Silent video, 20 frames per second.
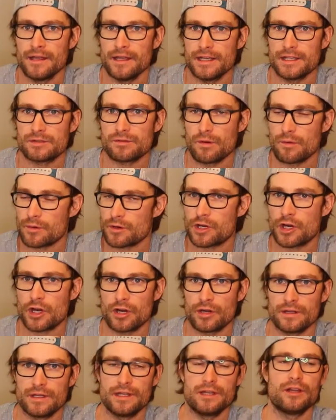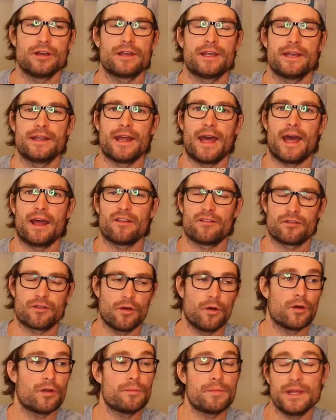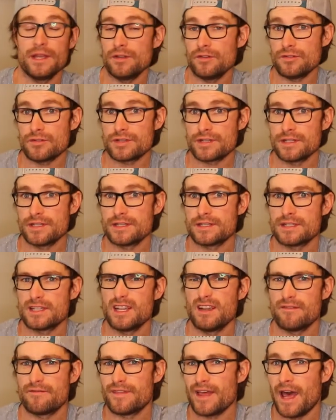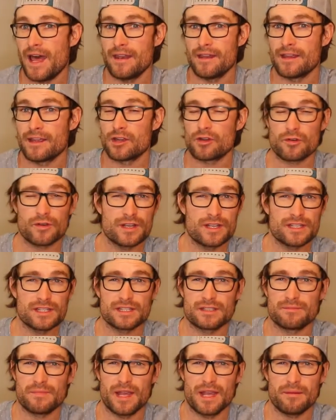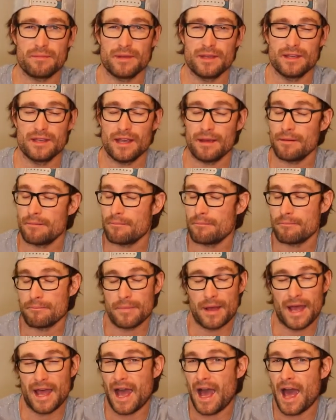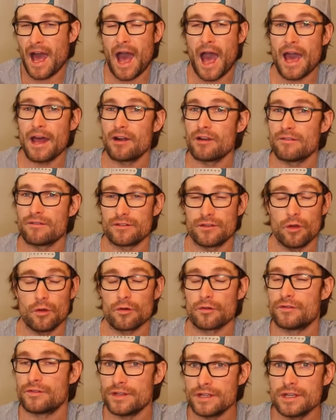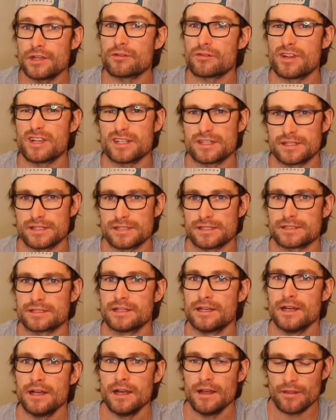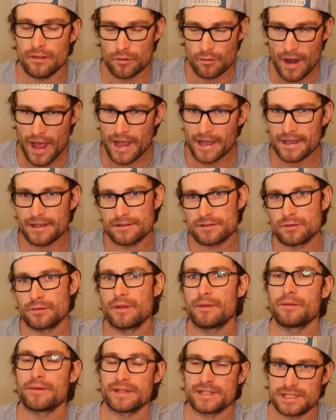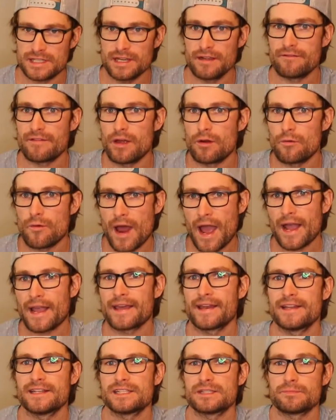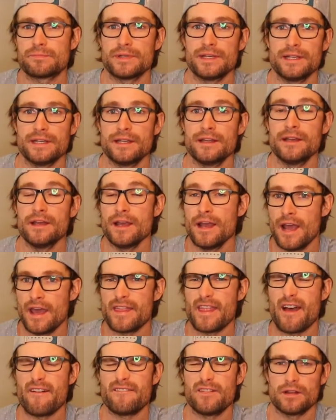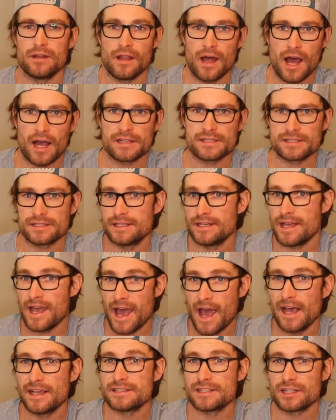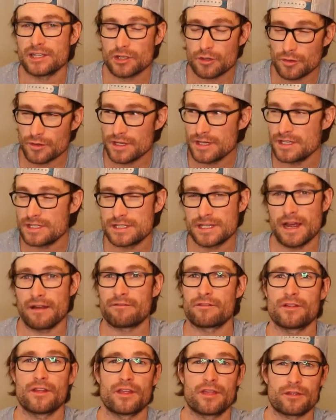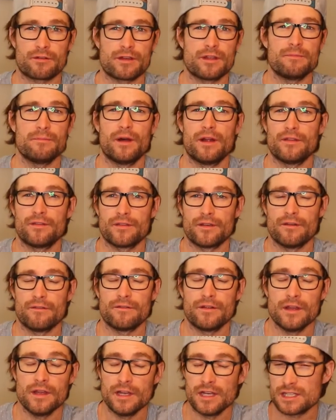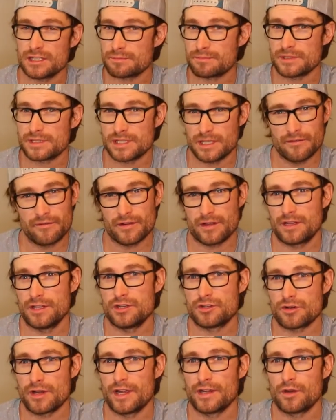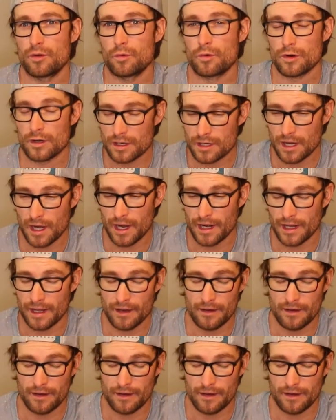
is what we're currently looking at. So it'll be interesting to see if that increases maybe by, I don't even know, or decreases the racket, so then we can see if that racket head speed and that velocity has increased after the 3 months of specifically trying to work on